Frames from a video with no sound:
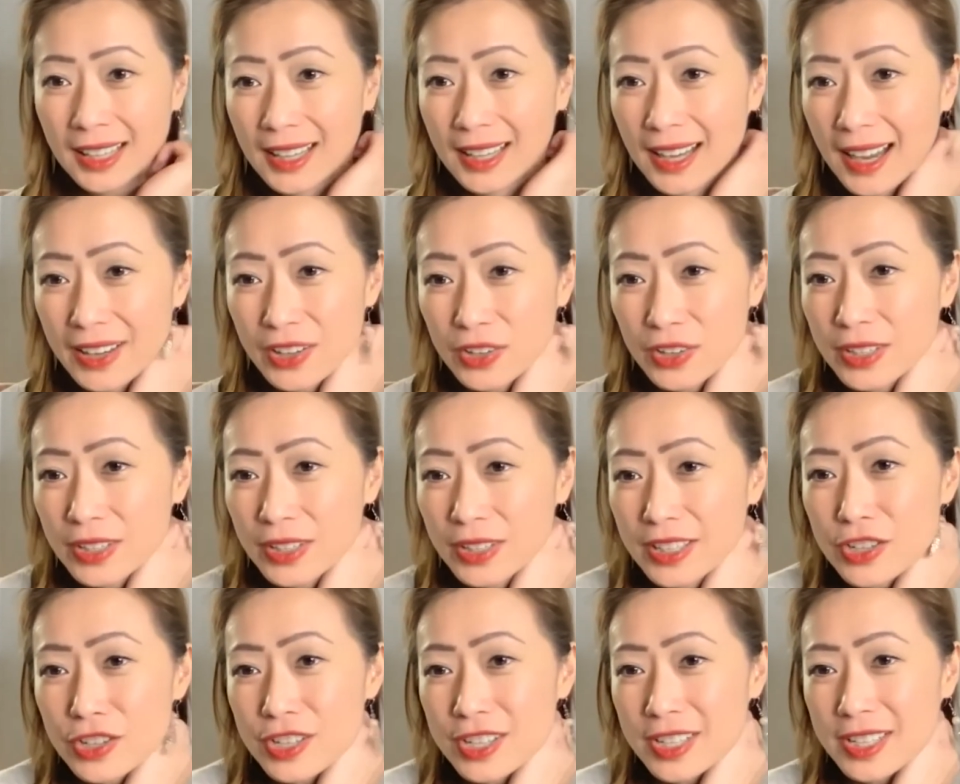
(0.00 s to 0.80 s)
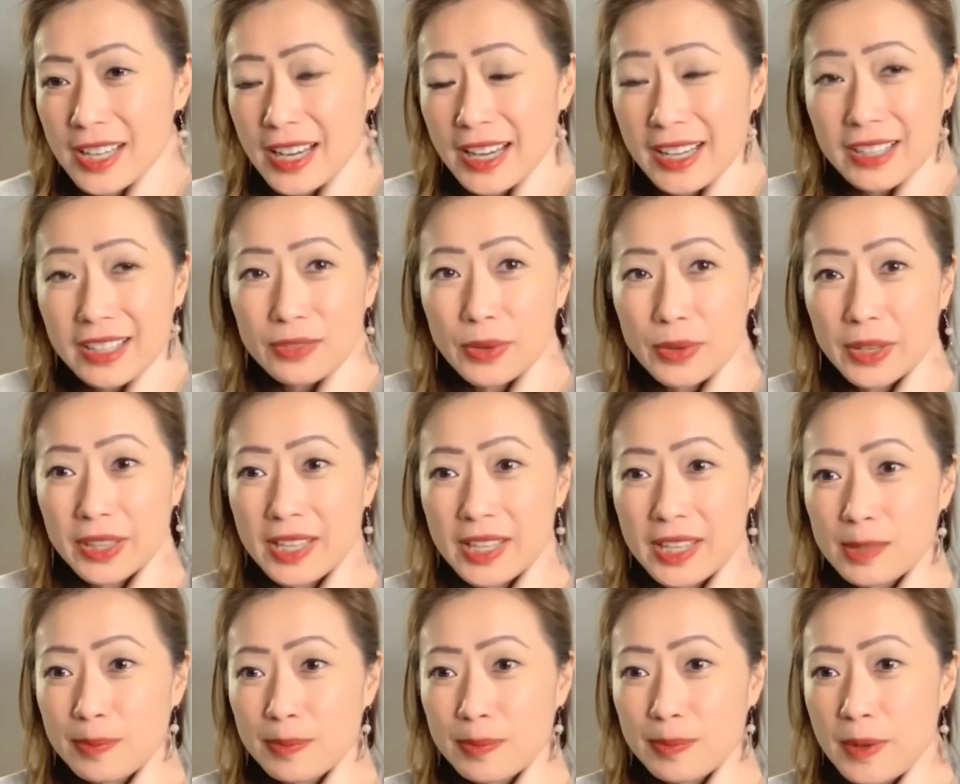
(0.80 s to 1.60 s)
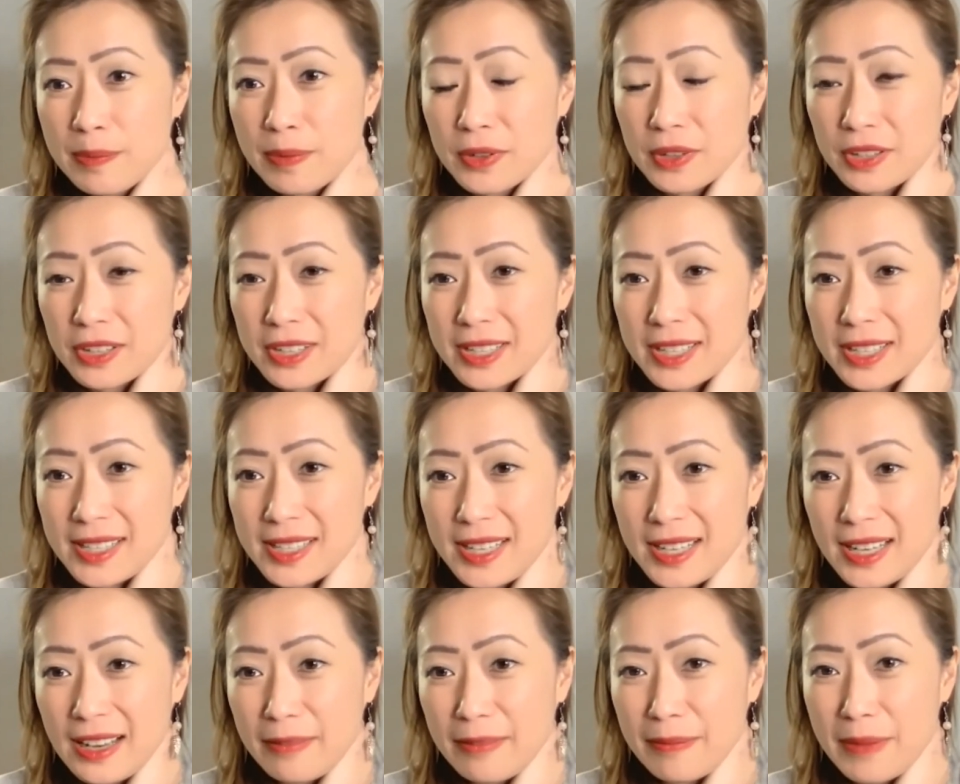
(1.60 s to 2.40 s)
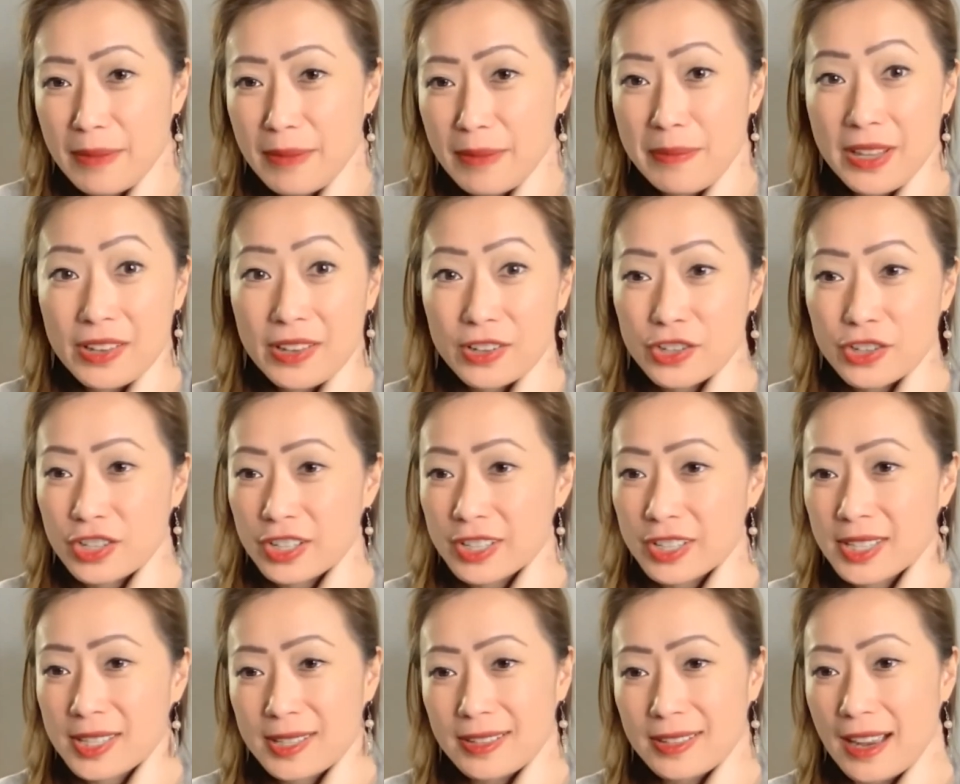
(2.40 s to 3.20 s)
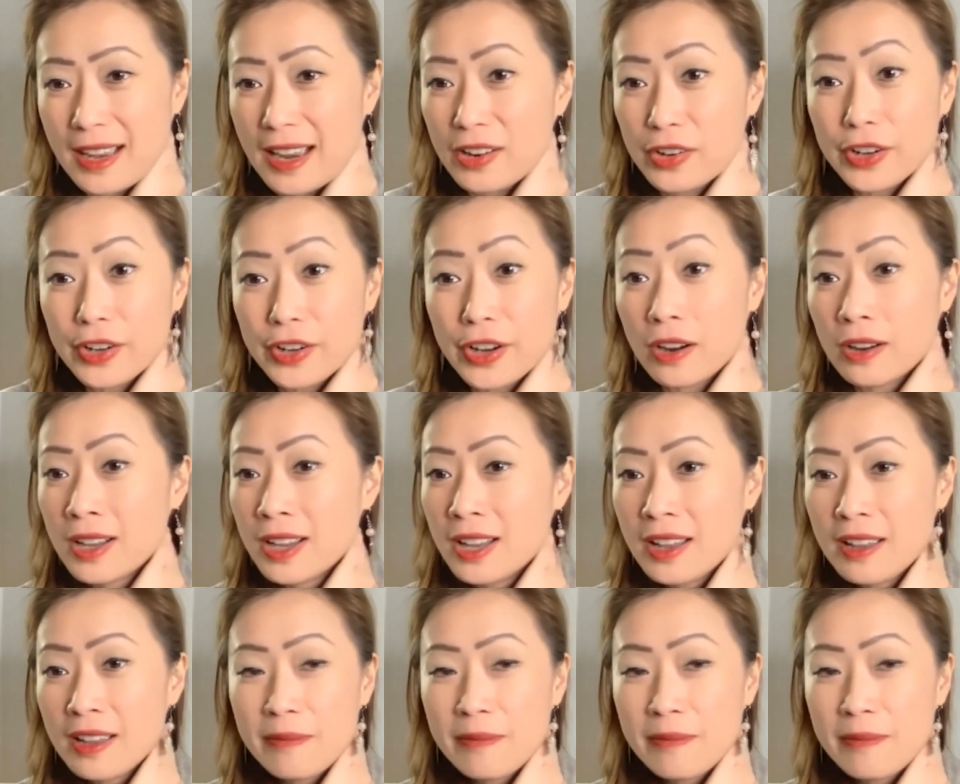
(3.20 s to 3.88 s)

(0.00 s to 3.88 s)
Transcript: I don't understand what these people are seeing. Maybe they're just, I don't know.